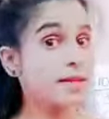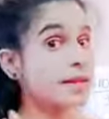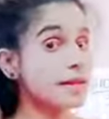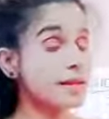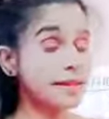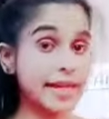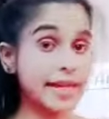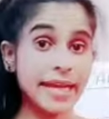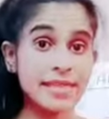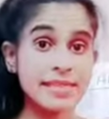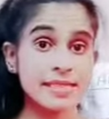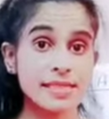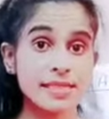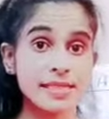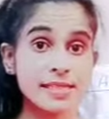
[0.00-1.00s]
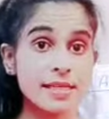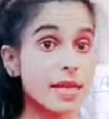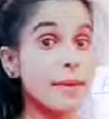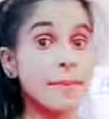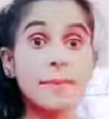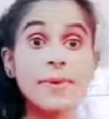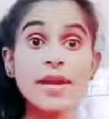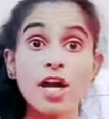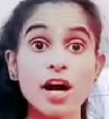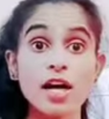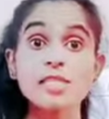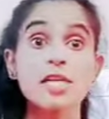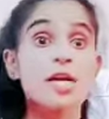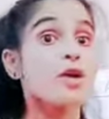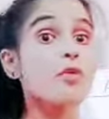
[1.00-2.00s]
Yes, because
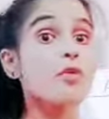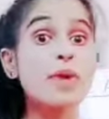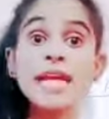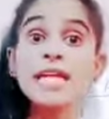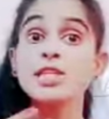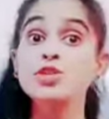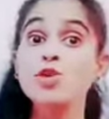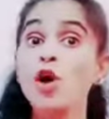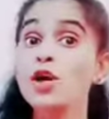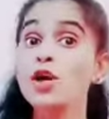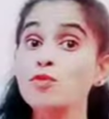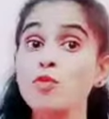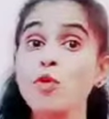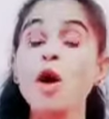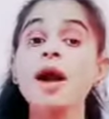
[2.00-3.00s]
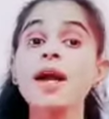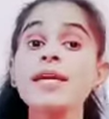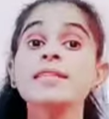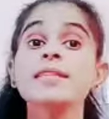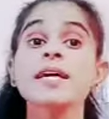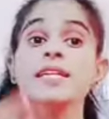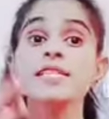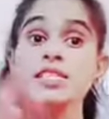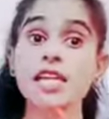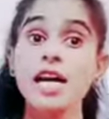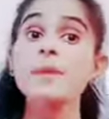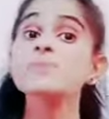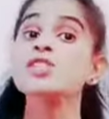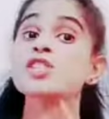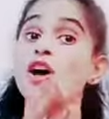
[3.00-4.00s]
we don't want the
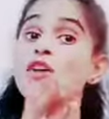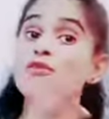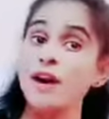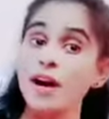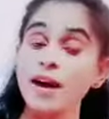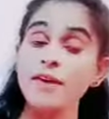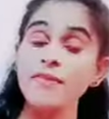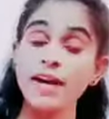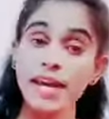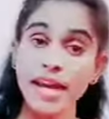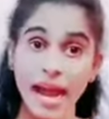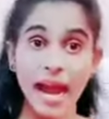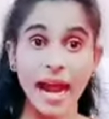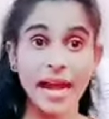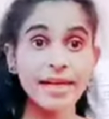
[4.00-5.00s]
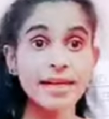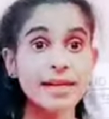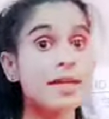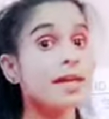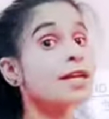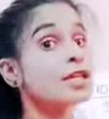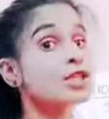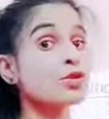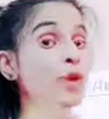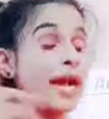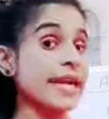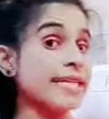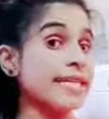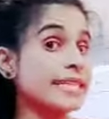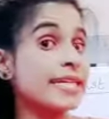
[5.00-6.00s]
germs of our hand to
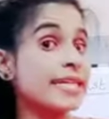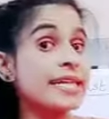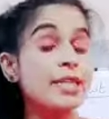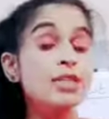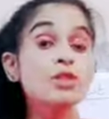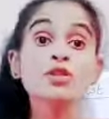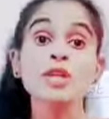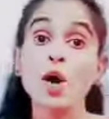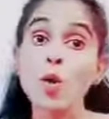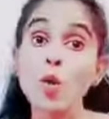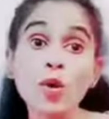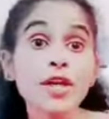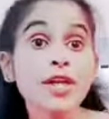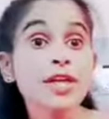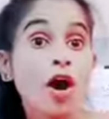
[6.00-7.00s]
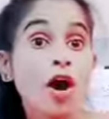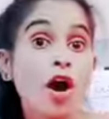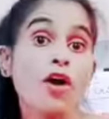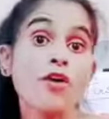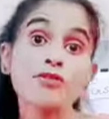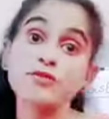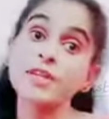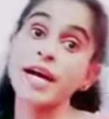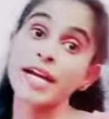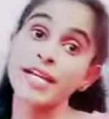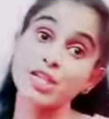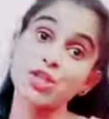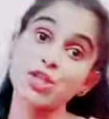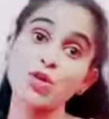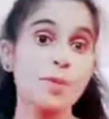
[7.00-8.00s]
enter into the wound of the
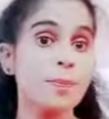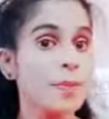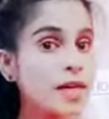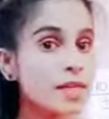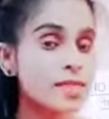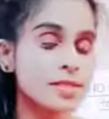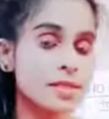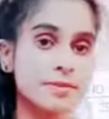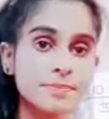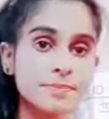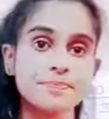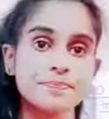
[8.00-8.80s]
injured person.